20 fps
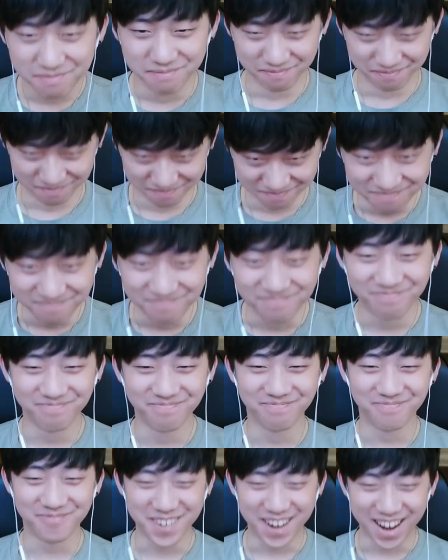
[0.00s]

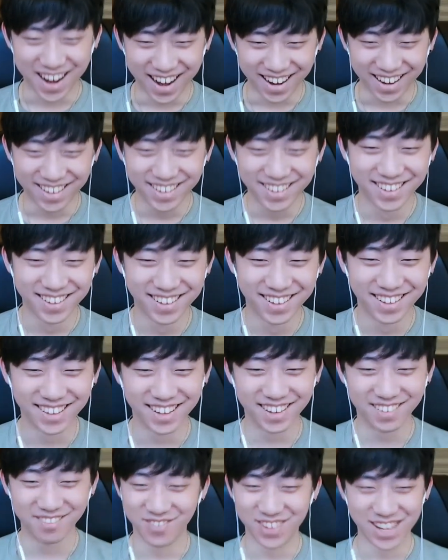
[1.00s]
right,
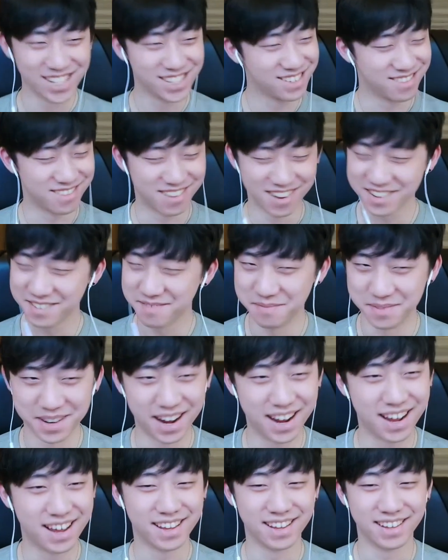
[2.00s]
the Mount Rushmore.
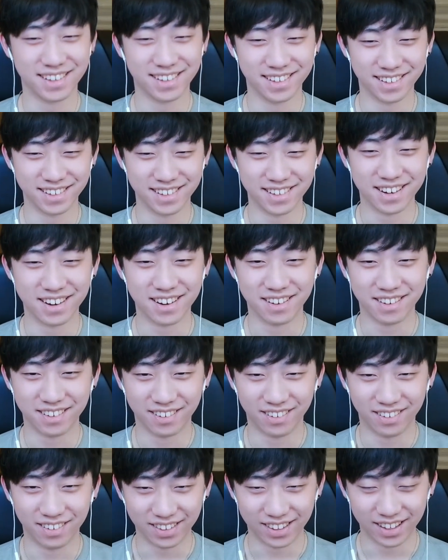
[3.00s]

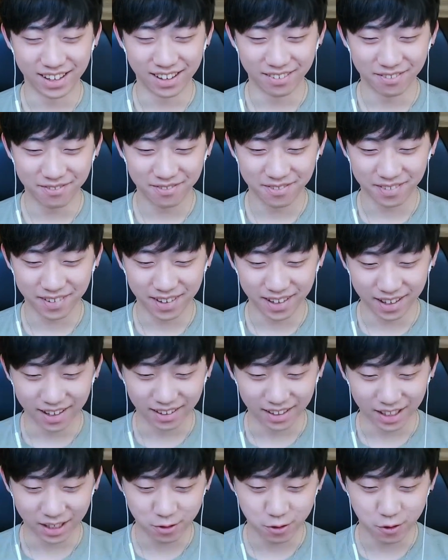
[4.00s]

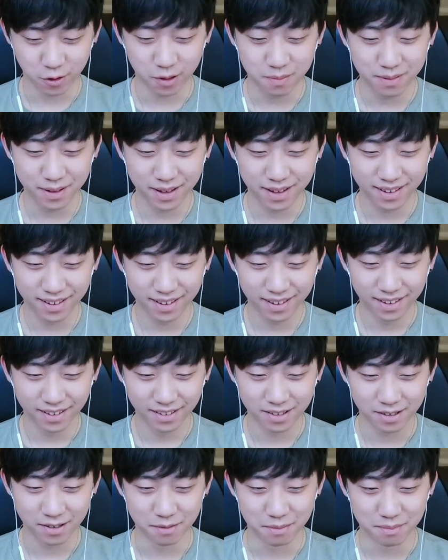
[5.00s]
The trip
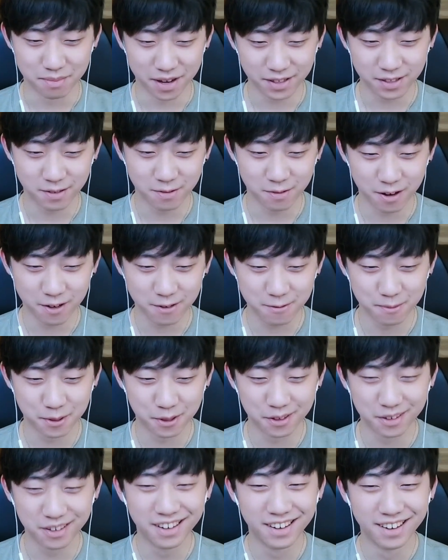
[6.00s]
to Mount
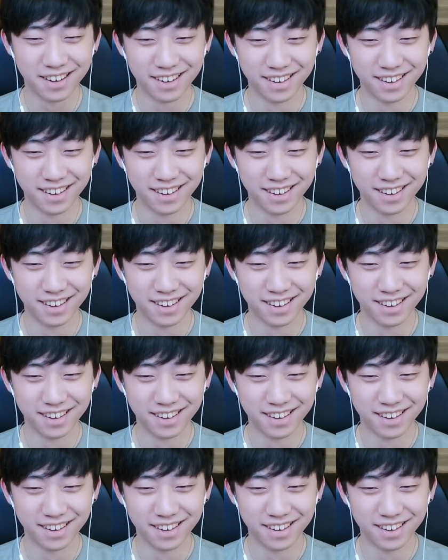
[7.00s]
Rushmore.